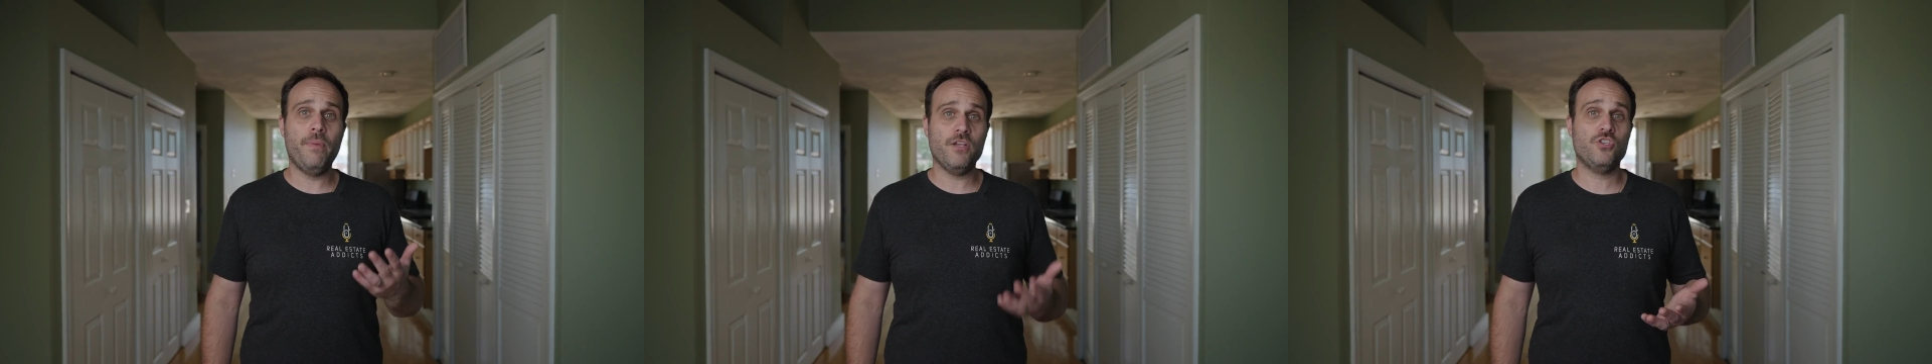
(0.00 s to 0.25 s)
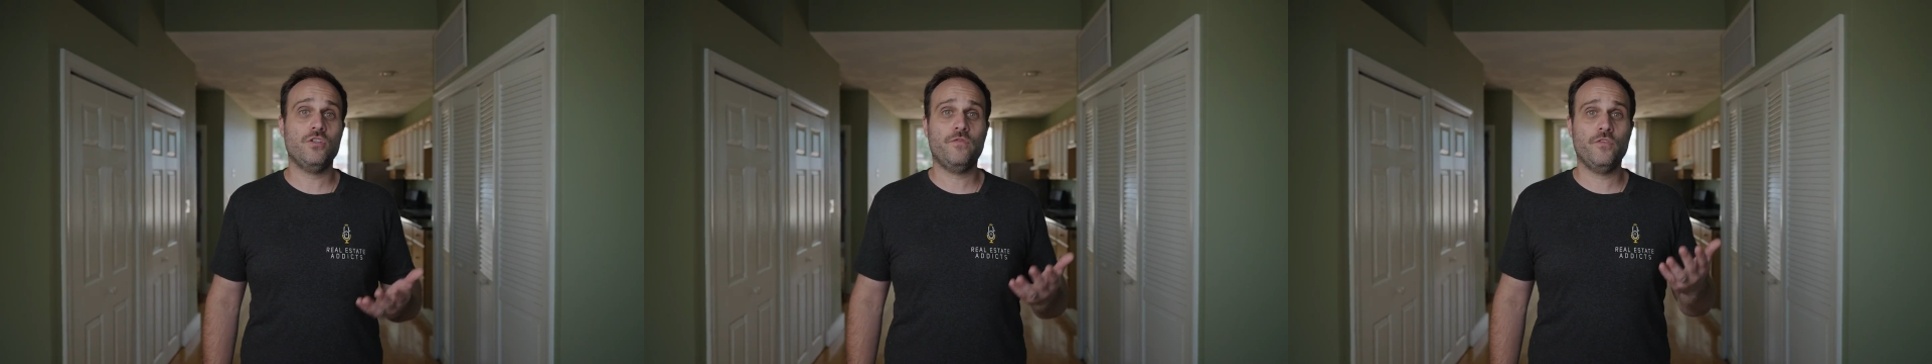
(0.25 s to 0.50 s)

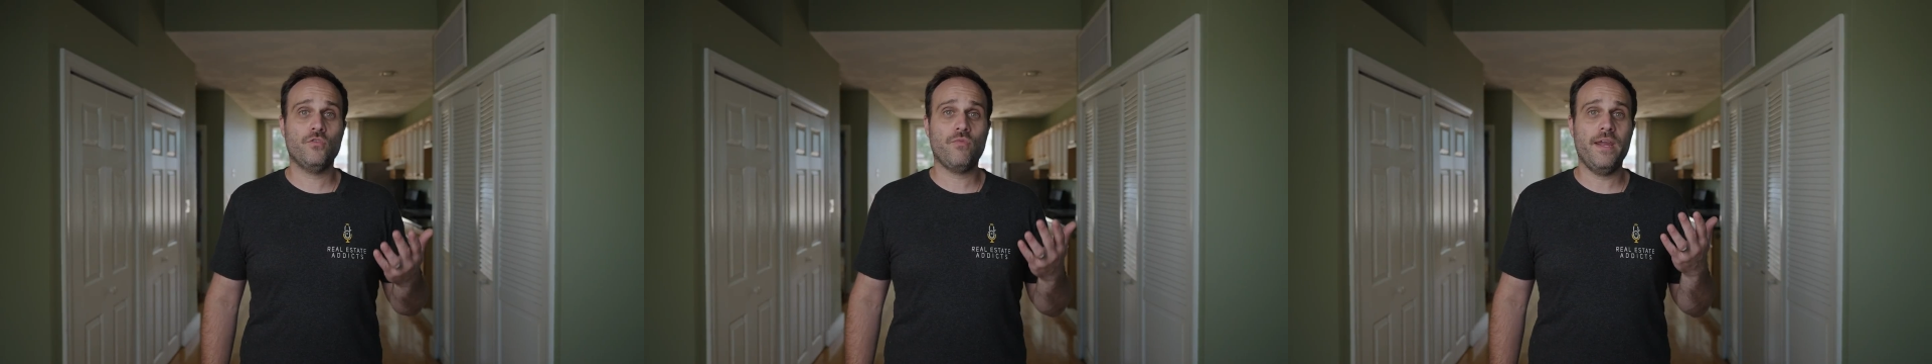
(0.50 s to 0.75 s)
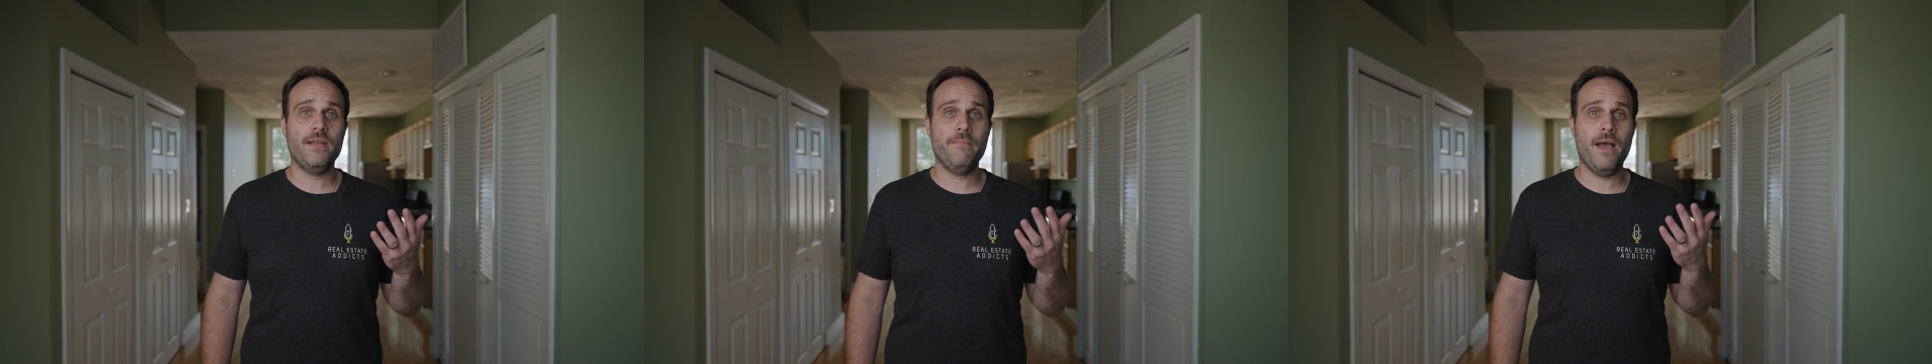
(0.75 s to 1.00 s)
budget for the
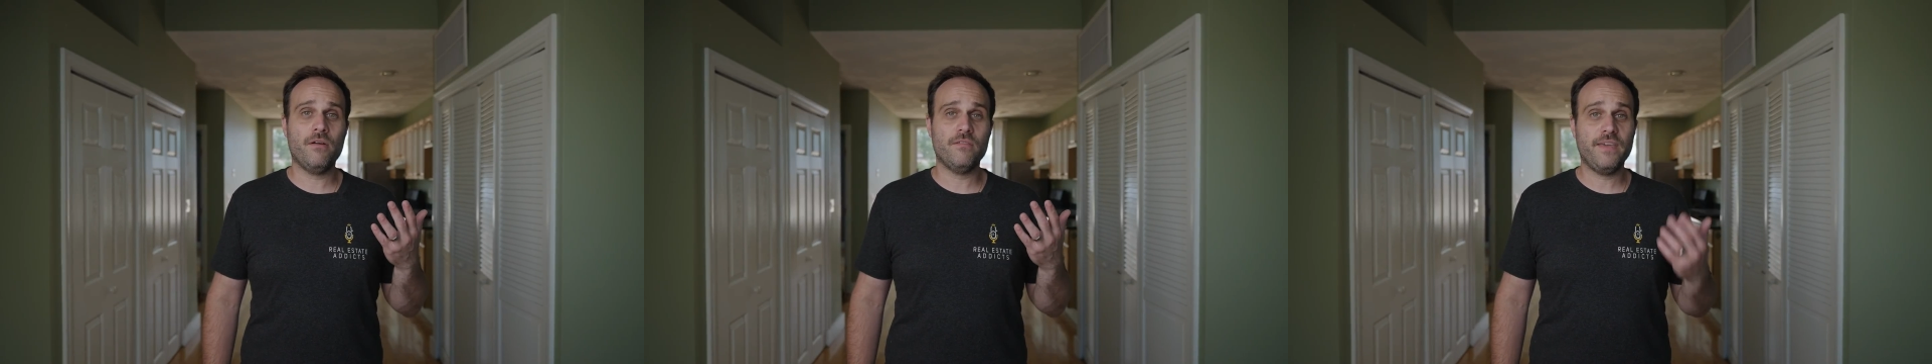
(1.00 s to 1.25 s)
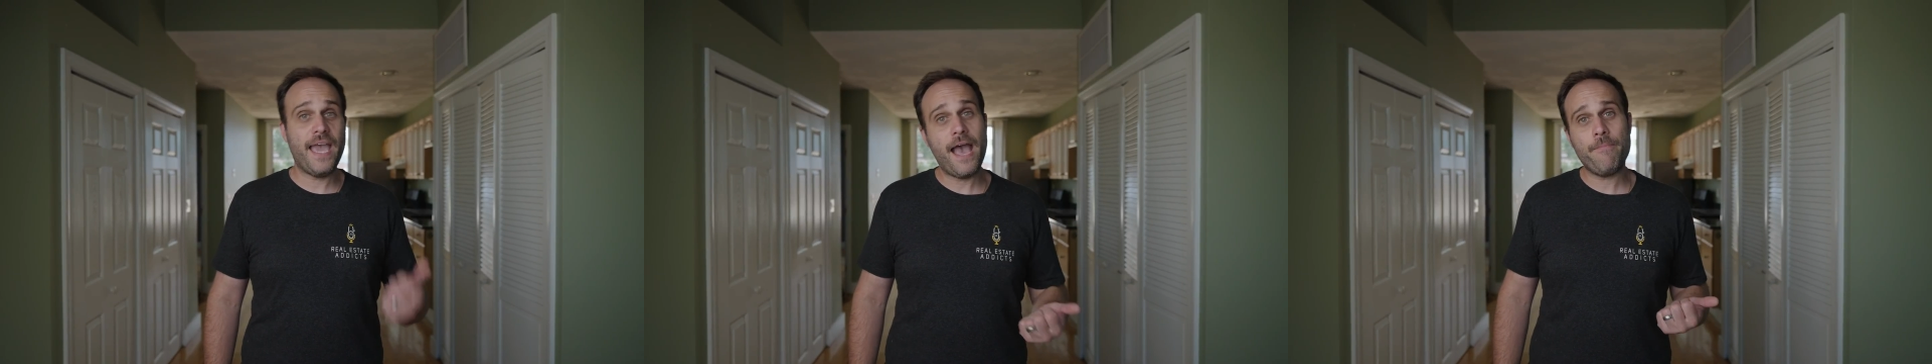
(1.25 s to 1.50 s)
right amount
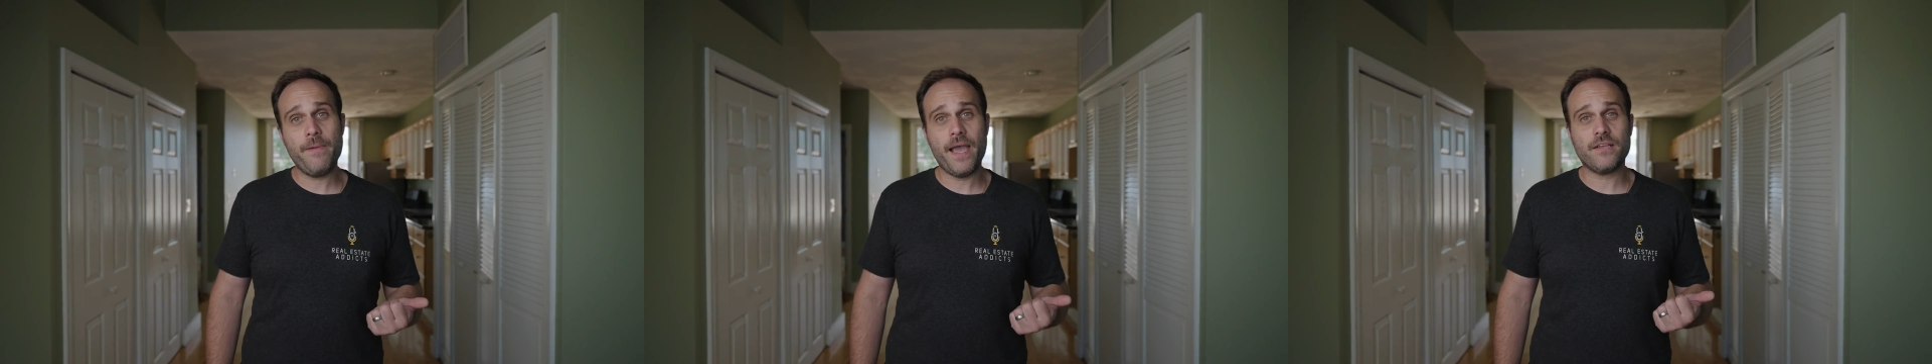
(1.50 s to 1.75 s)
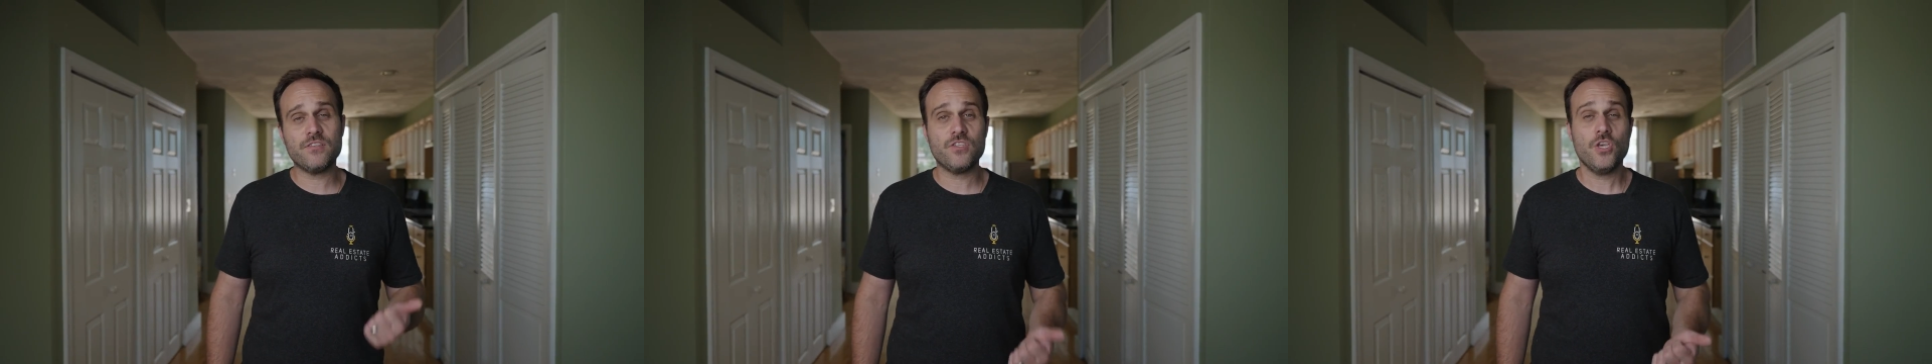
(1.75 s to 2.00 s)
of
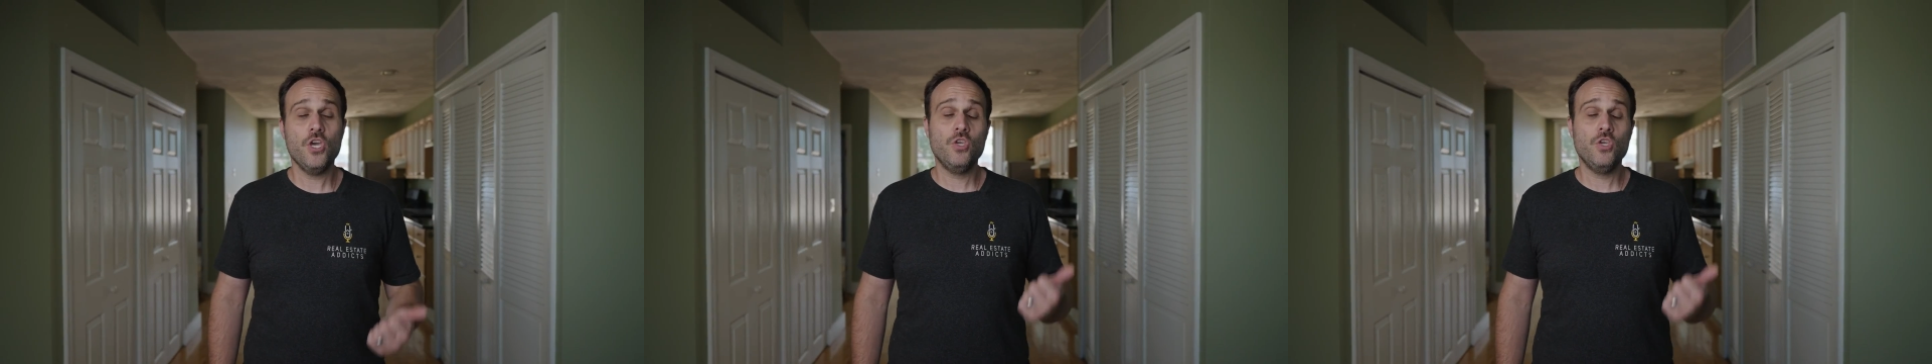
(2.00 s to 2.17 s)
CapEx,